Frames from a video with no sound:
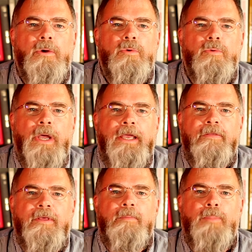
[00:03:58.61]

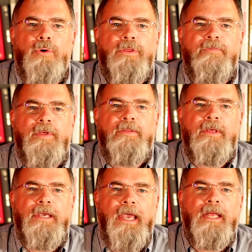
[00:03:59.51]
Raising both of these
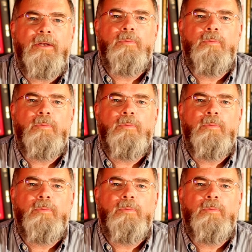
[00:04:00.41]
again